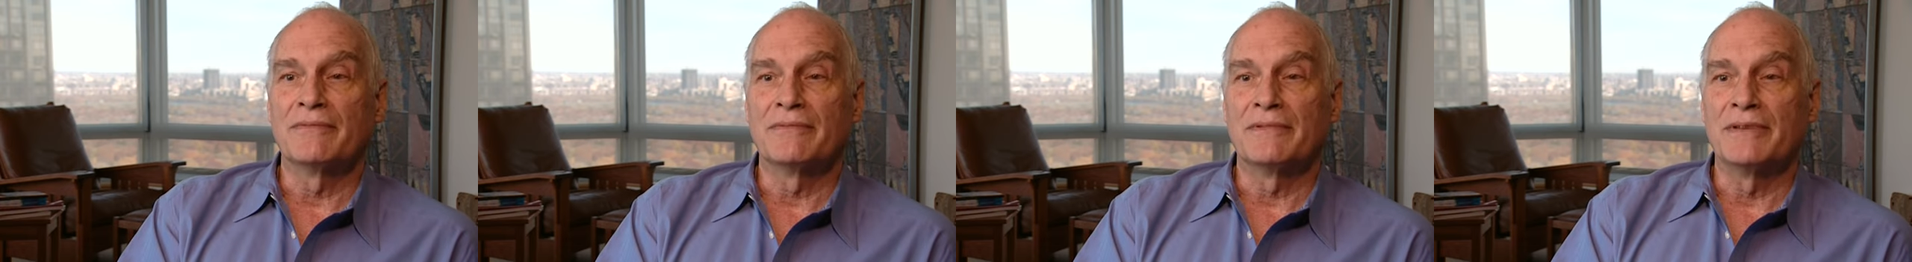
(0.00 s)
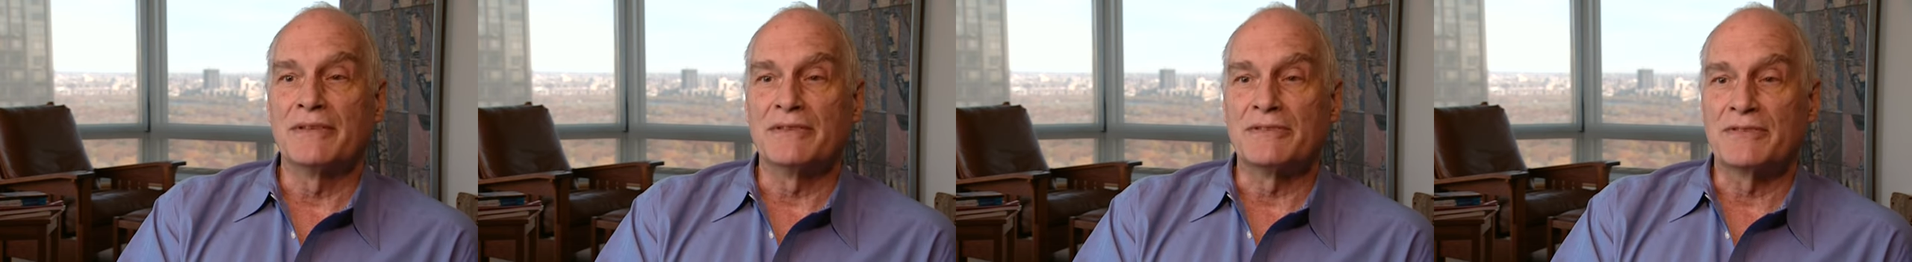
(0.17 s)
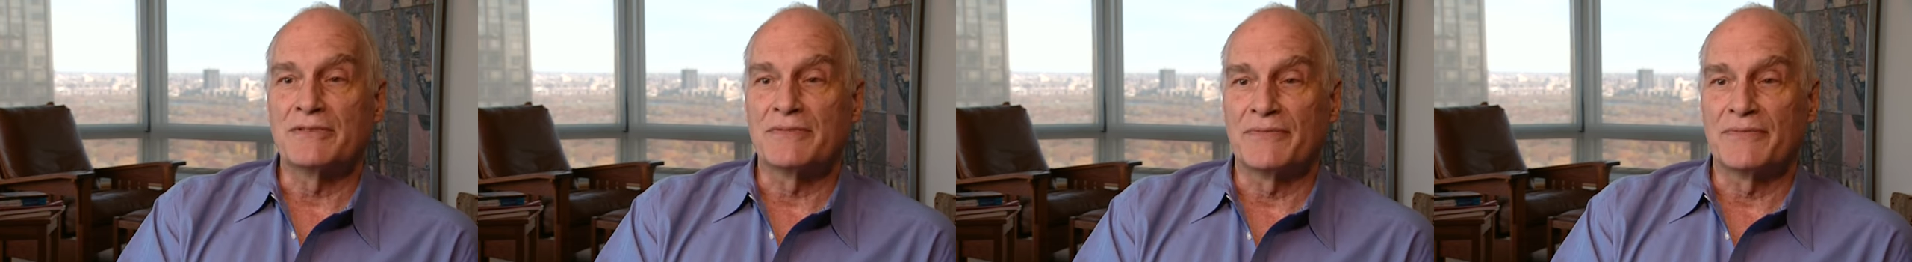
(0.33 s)

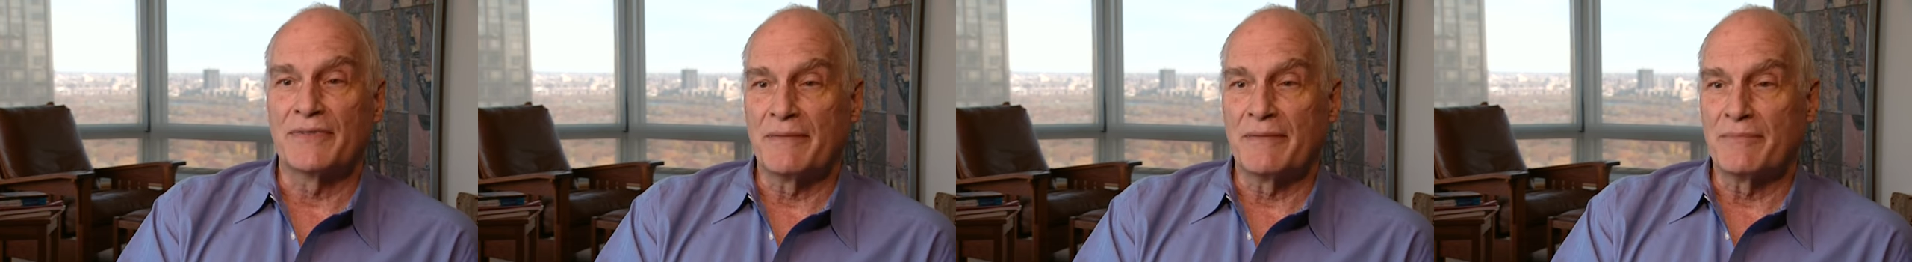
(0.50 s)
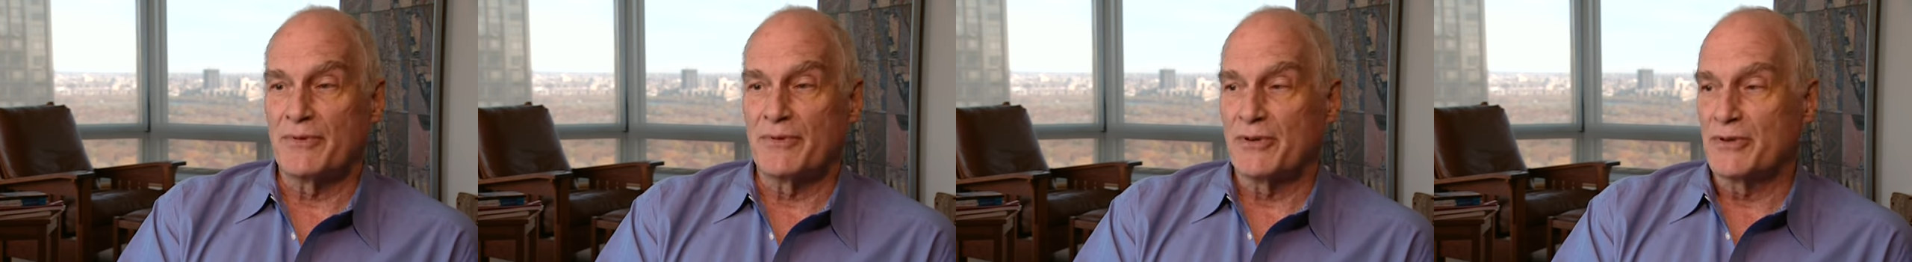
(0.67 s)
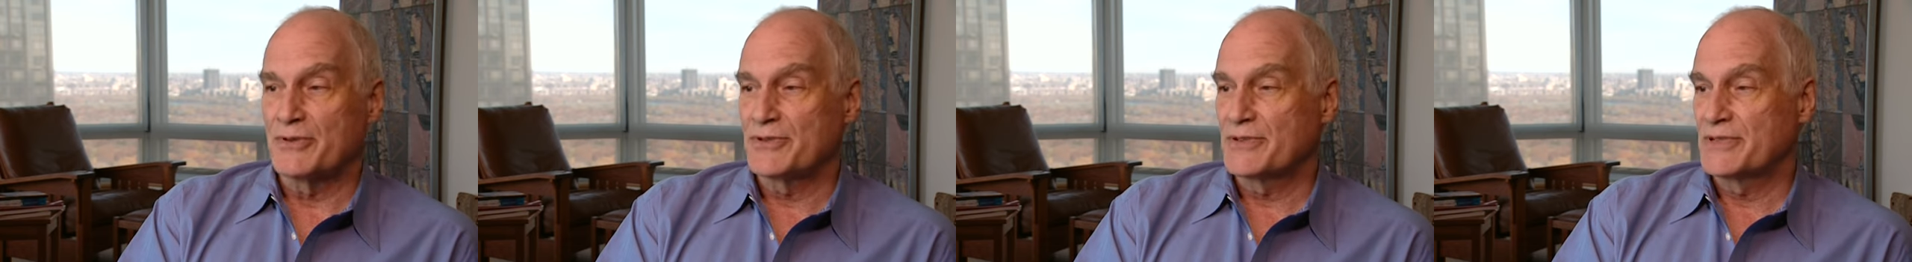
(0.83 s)
this
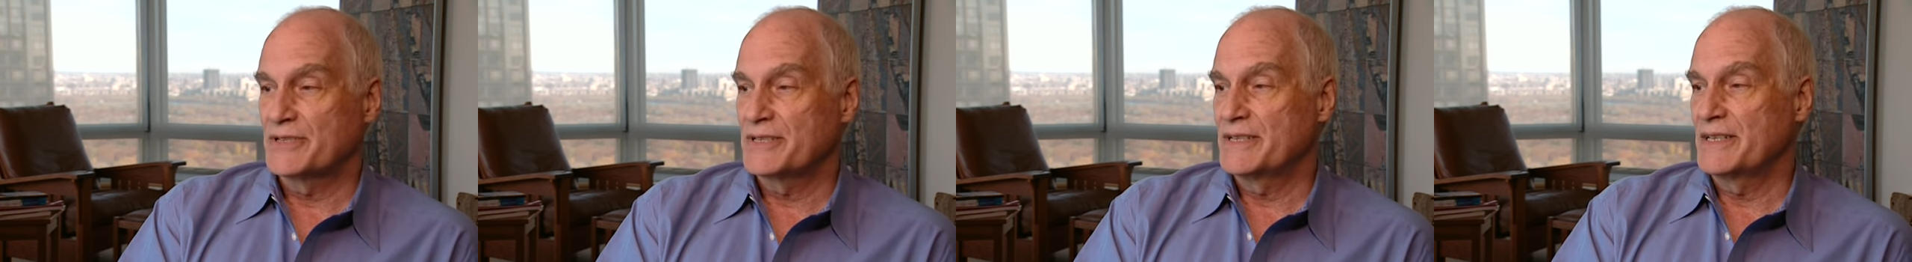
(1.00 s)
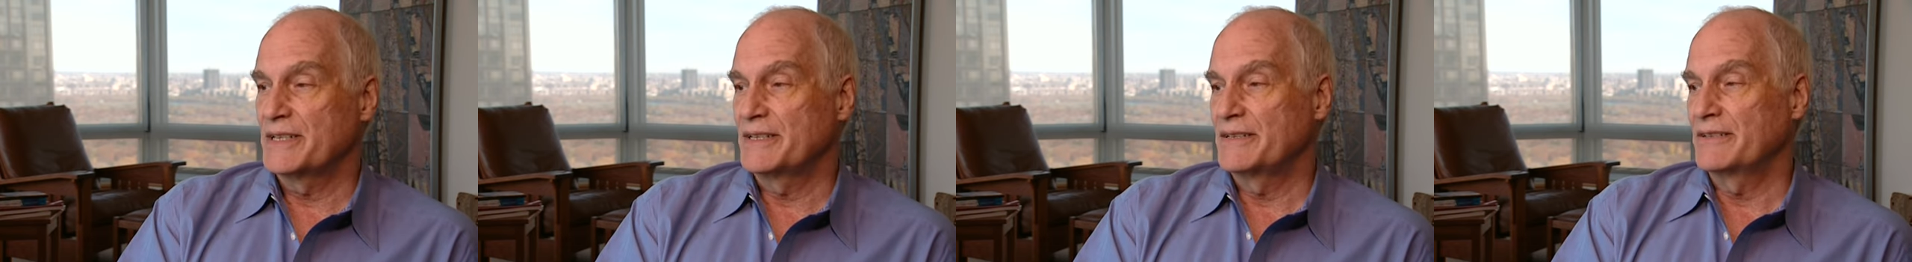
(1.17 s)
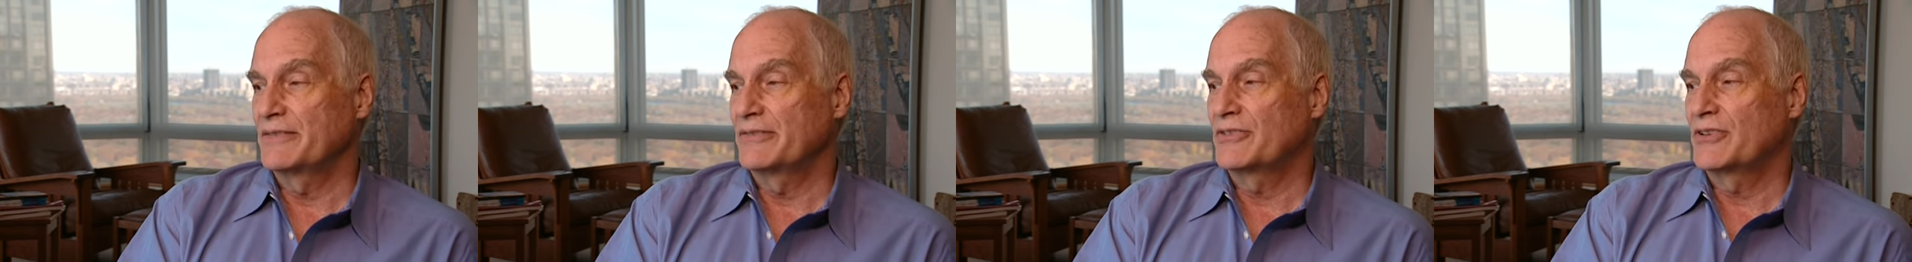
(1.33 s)
famous
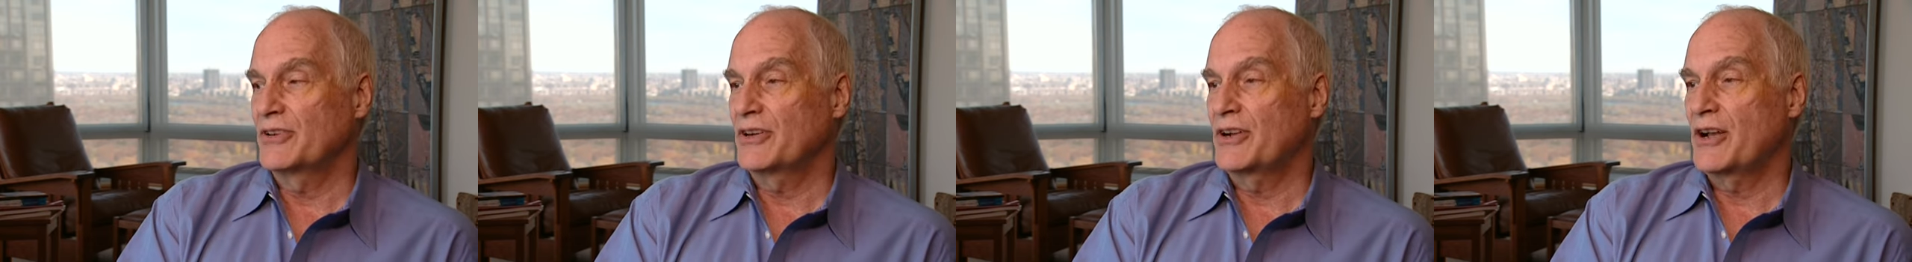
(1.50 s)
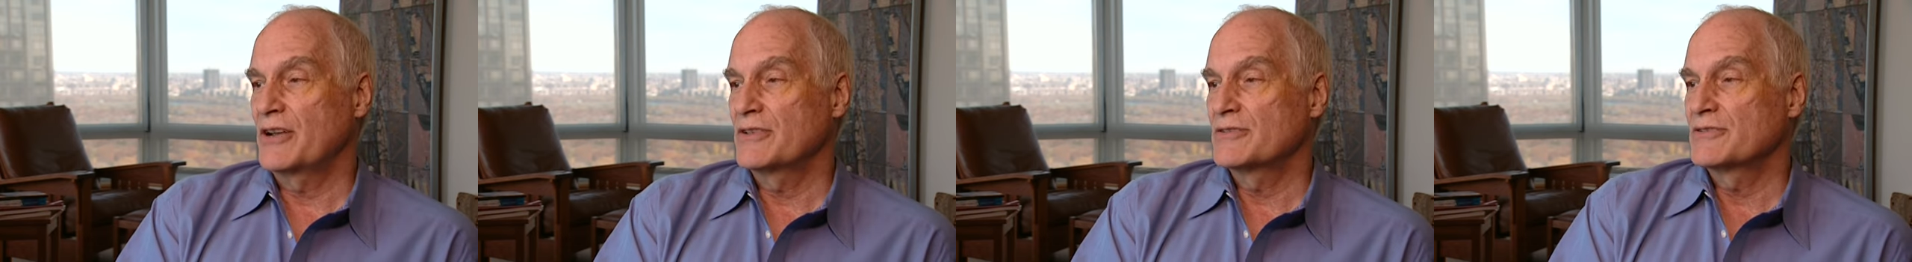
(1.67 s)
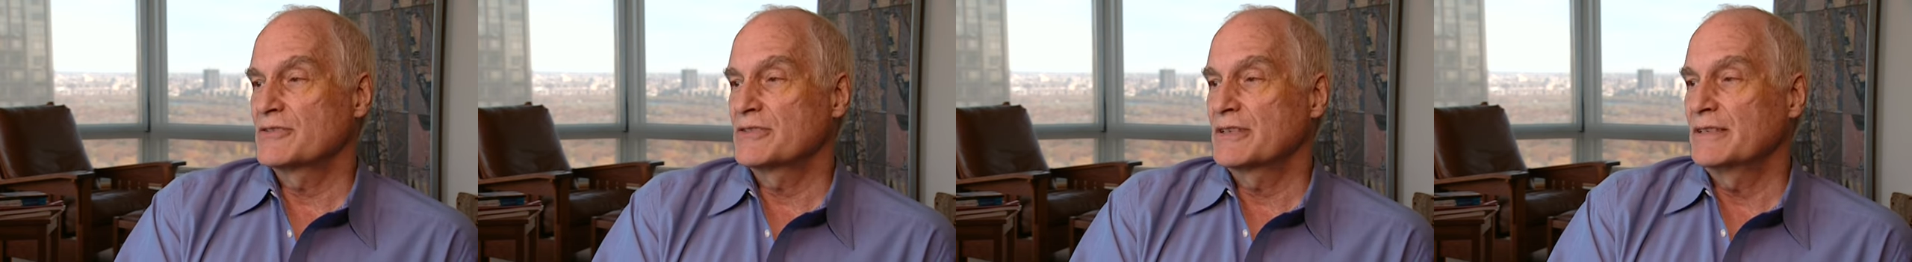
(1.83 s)
scene of the
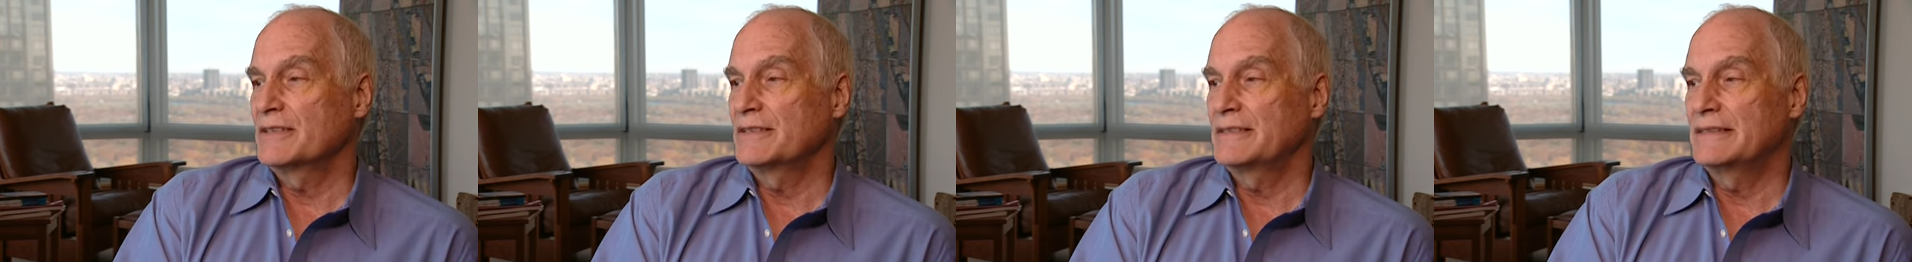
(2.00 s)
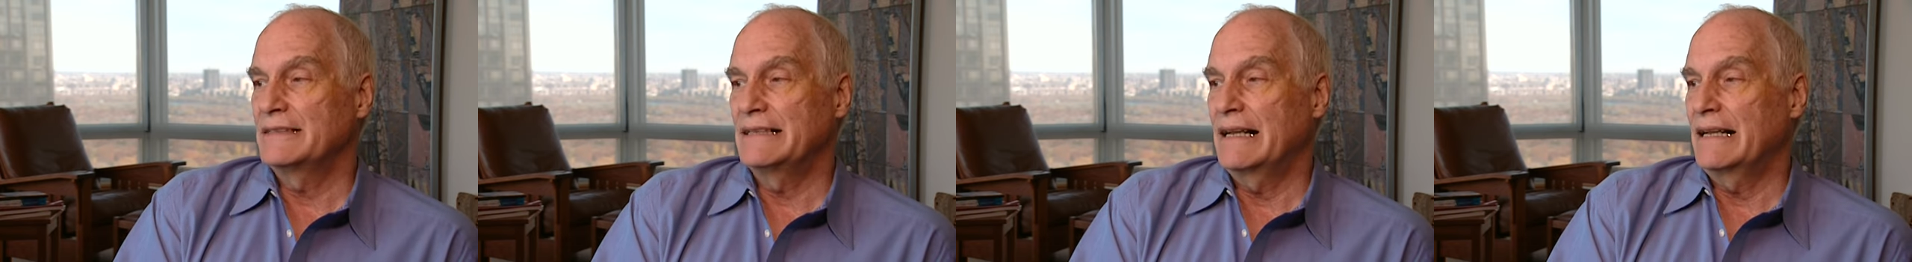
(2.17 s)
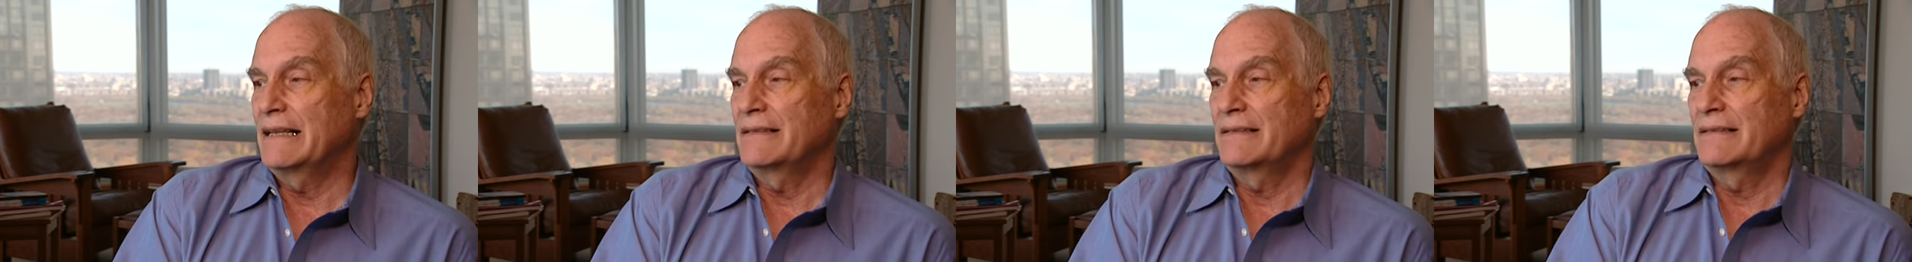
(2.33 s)
council
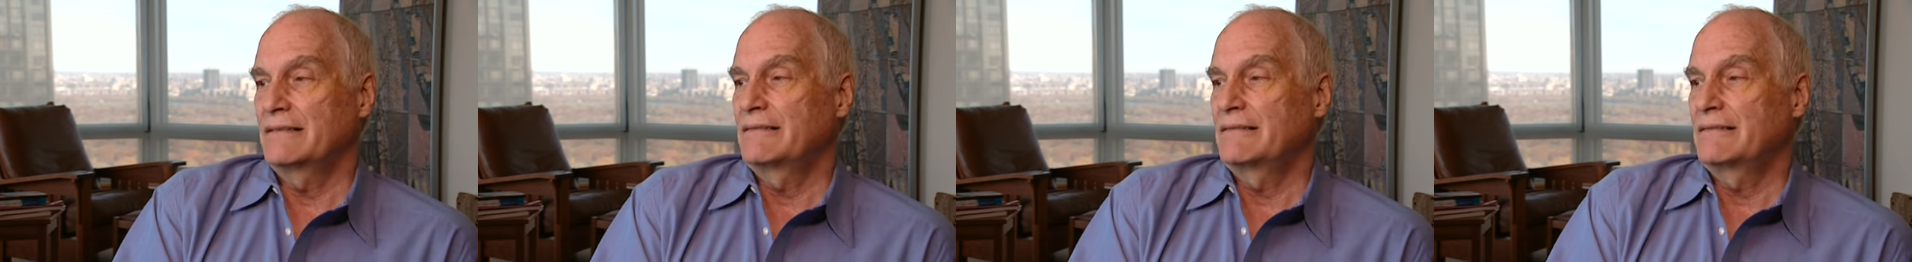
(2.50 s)
that,